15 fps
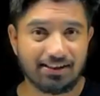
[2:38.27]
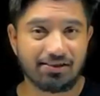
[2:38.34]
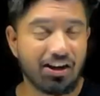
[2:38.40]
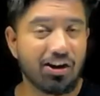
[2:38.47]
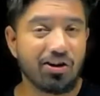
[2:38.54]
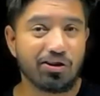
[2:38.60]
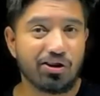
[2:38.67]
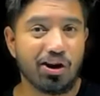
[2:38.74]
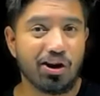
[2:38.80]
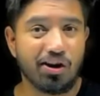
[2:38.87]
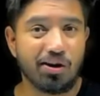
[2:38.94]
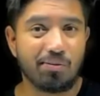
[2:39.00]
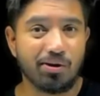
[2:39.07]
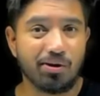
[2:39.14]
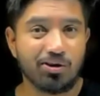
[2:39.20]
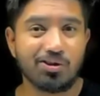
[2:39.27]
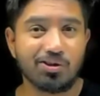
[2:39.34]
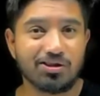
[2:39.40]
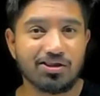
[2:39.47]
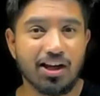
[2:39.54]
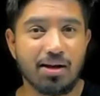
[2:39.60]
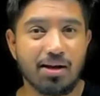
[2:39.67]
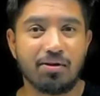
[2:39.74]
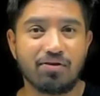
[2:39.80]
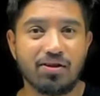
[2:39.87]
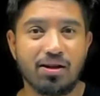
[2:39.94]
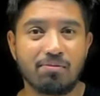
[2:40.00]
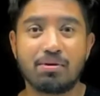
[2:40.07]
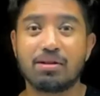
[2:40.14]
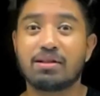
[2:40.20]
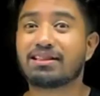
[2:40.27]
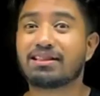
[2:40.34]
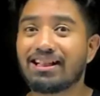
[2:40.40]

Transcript: We are going to talk about those type of numbers.